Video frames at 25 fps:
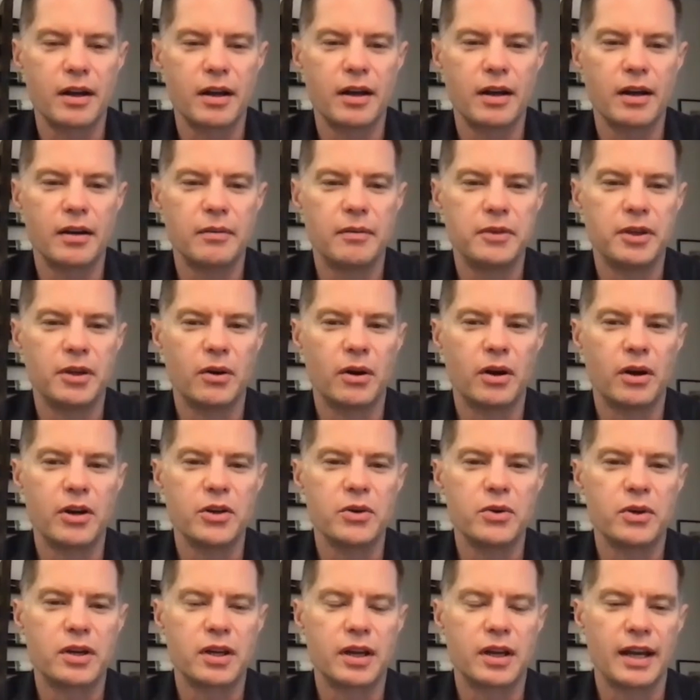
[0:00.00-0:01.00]
Um, you know, are
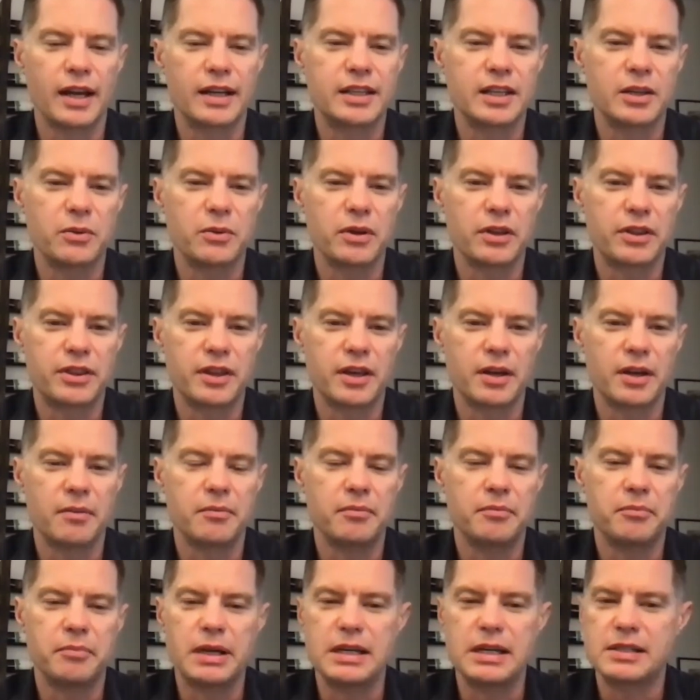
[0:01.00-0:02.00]
you connecting with
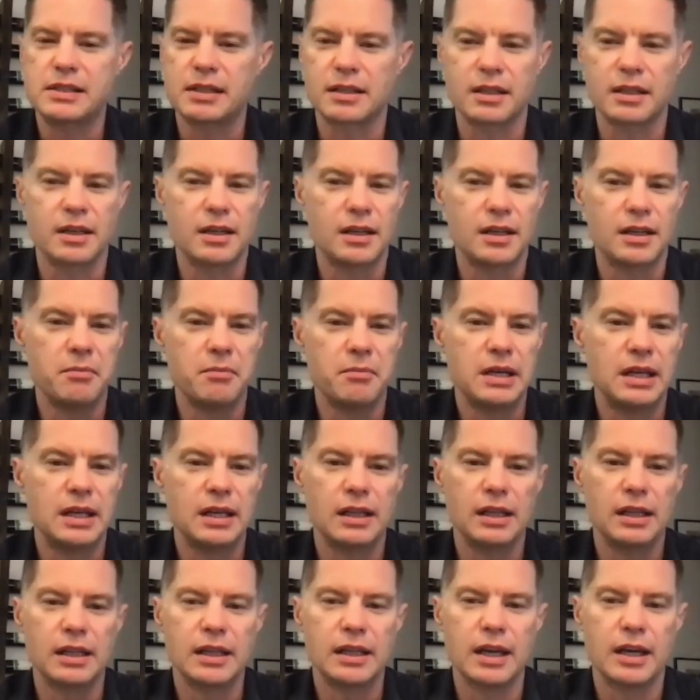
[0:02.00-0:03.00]
them basically
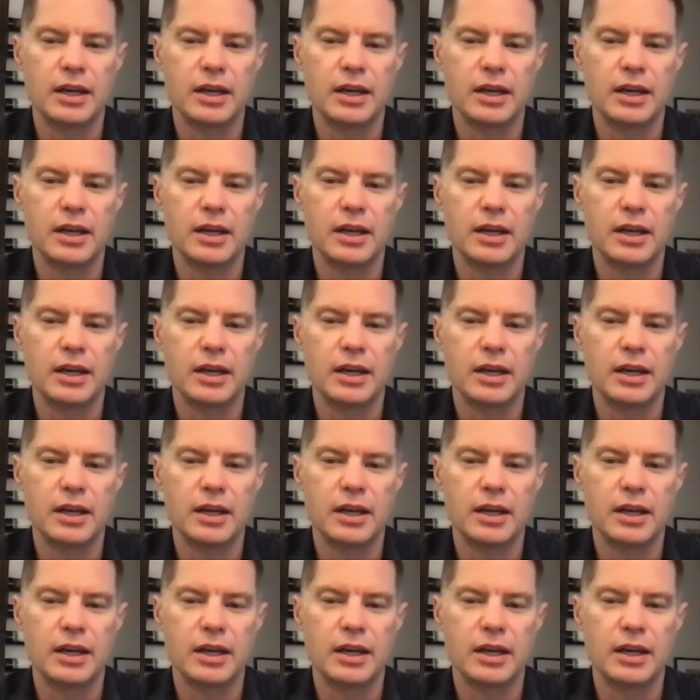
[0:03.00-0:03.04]
immediately?